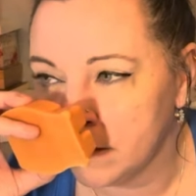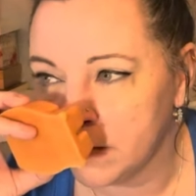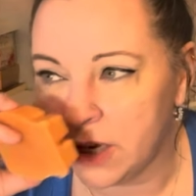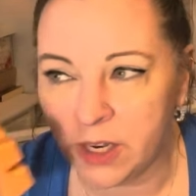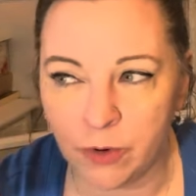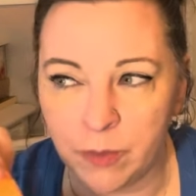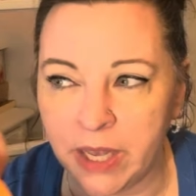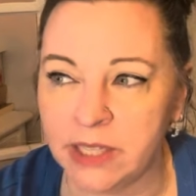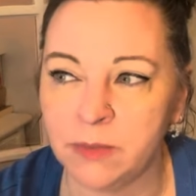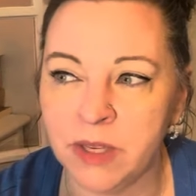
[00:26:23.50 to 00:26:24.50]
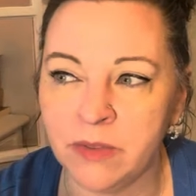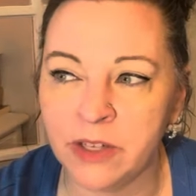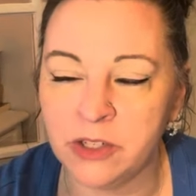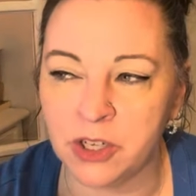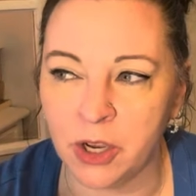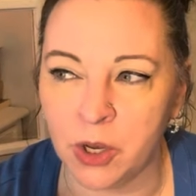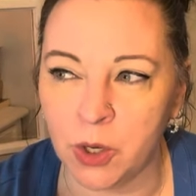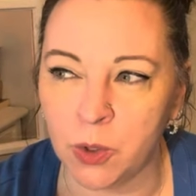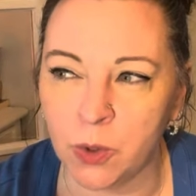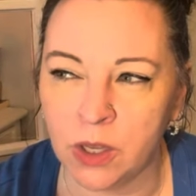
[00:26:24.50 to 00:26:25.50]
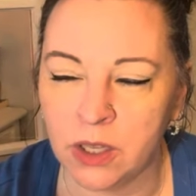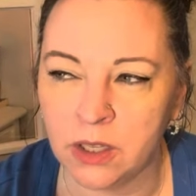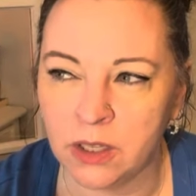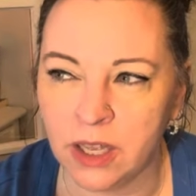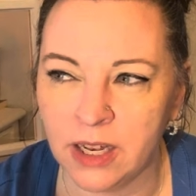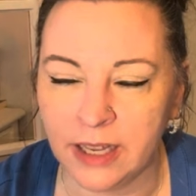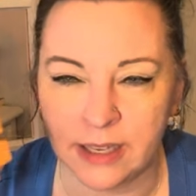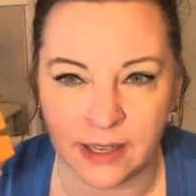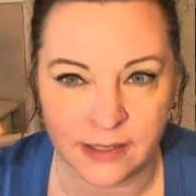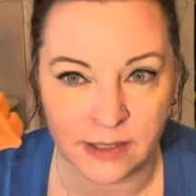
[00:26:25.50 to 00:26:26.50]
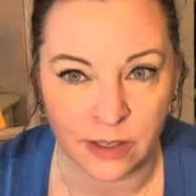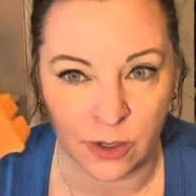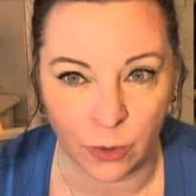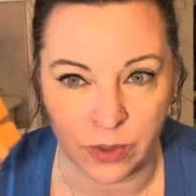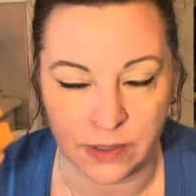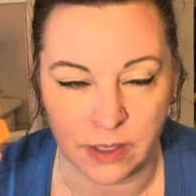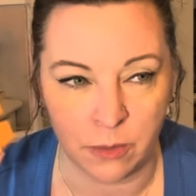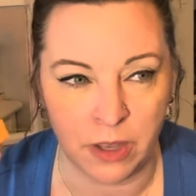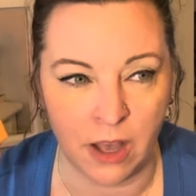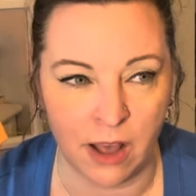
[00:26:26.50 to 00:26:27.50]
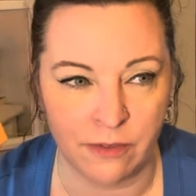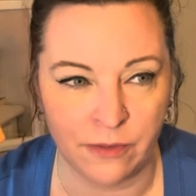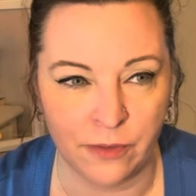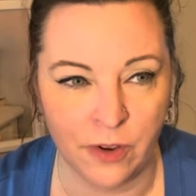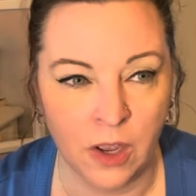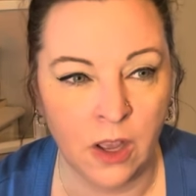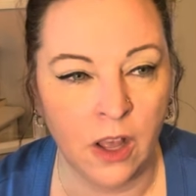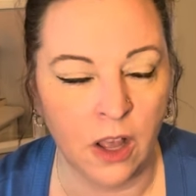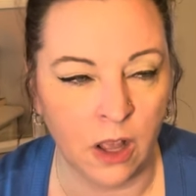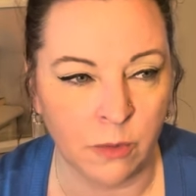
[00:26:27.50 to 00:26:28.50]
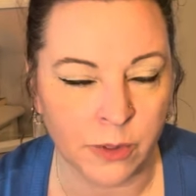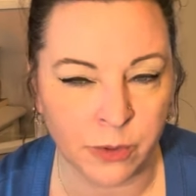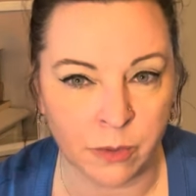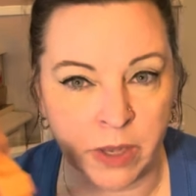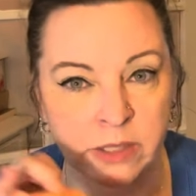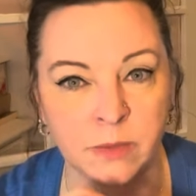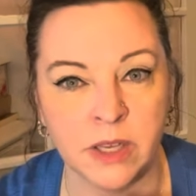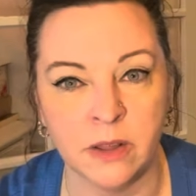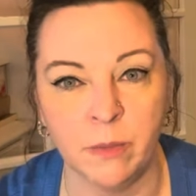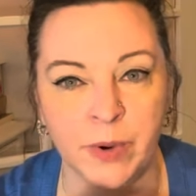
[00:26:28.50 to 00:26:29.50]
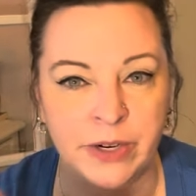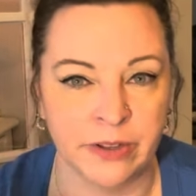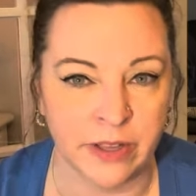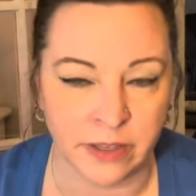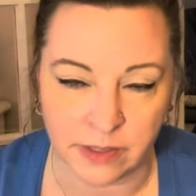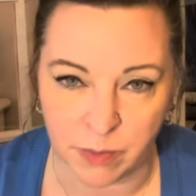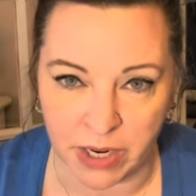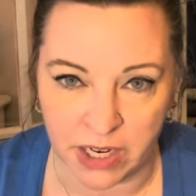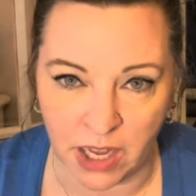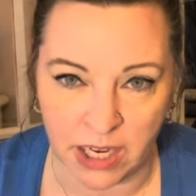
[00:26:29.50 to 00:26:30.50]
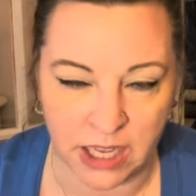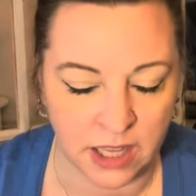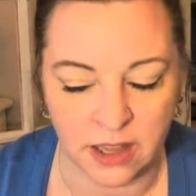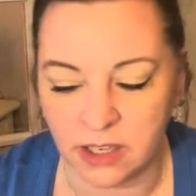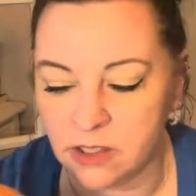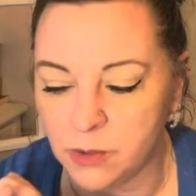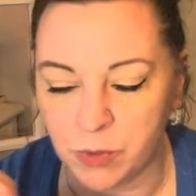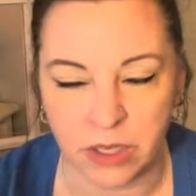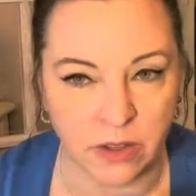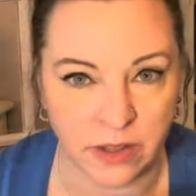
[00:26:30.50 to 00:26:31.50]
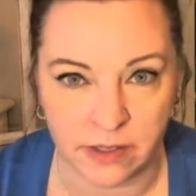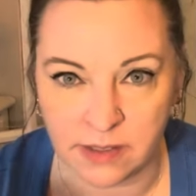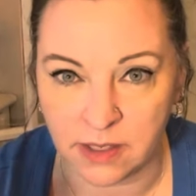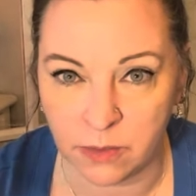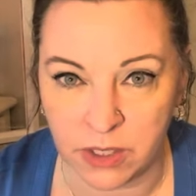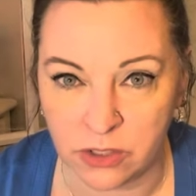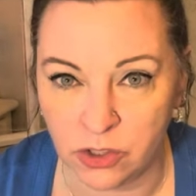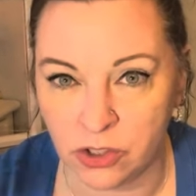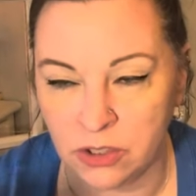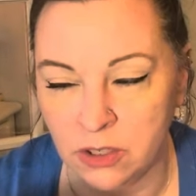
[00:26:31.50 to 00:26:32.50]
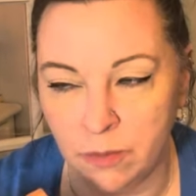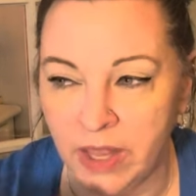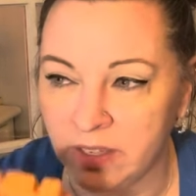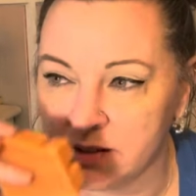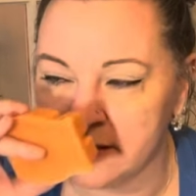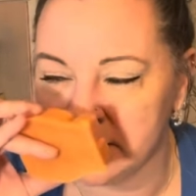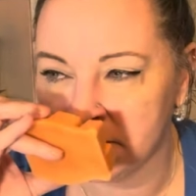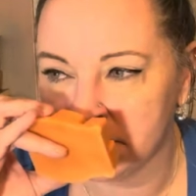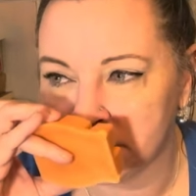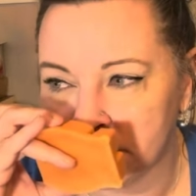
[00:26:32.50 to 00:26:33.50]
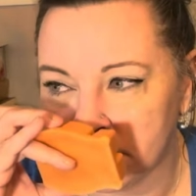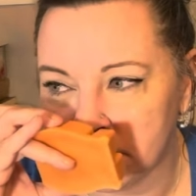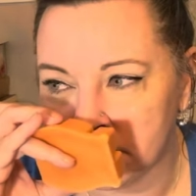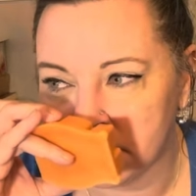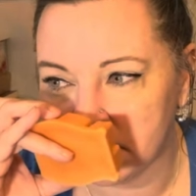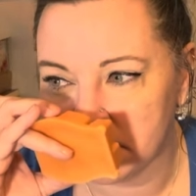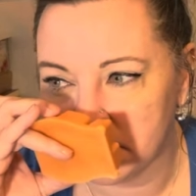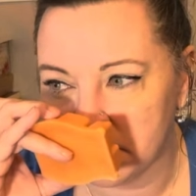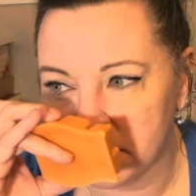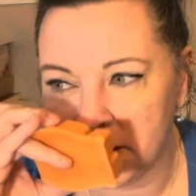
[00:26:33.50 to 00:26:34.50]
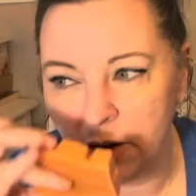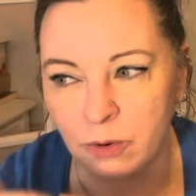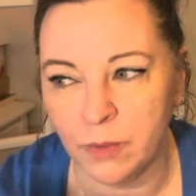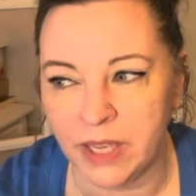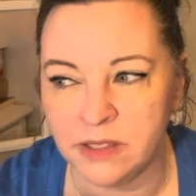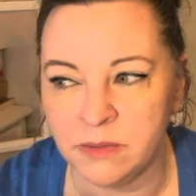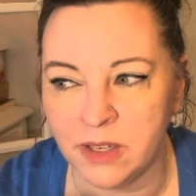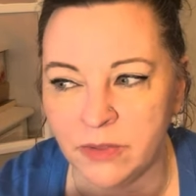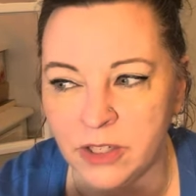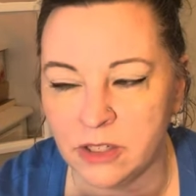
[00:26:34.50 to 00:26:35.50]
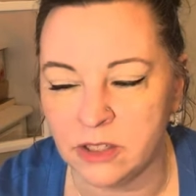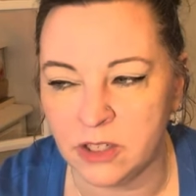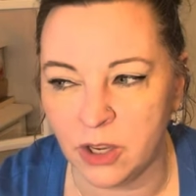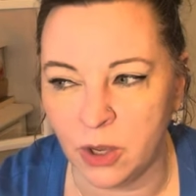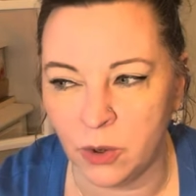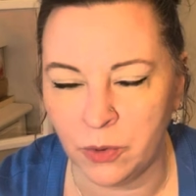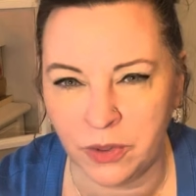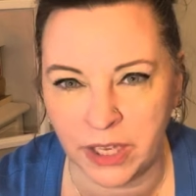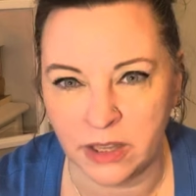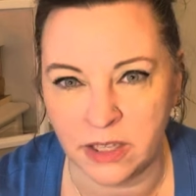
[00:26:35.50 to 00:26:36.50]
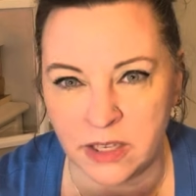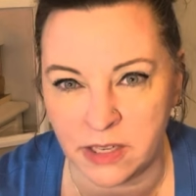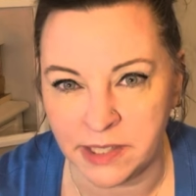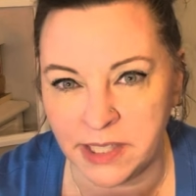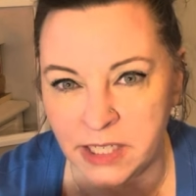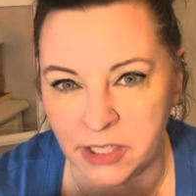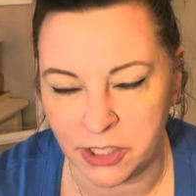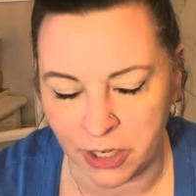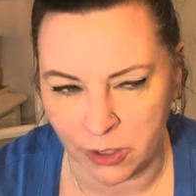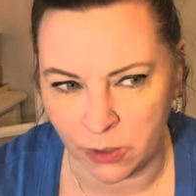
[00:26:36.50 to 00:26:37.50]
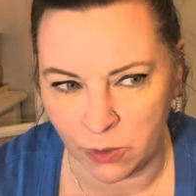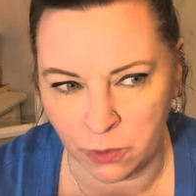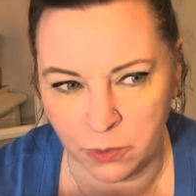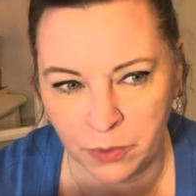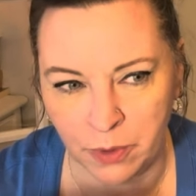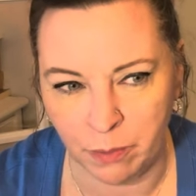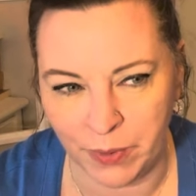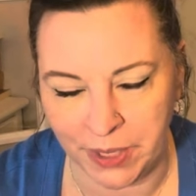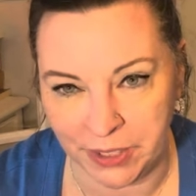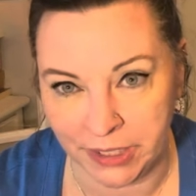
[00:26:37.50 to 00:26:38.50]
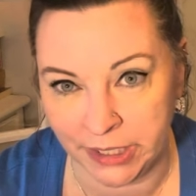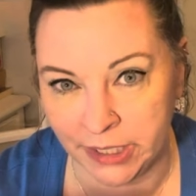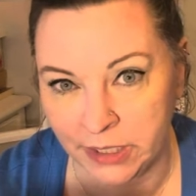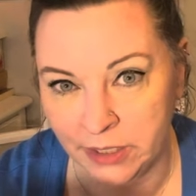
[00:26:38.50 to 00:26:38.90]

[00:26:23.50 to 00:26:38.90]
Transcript: And it reminds me of the dough. And I guess the note that's coming off almost reminds me of the butter that you spread on it and then you sprinkle the cinnamon sugar mix. It reminds me of the dough, like the yeasty dough, the butter,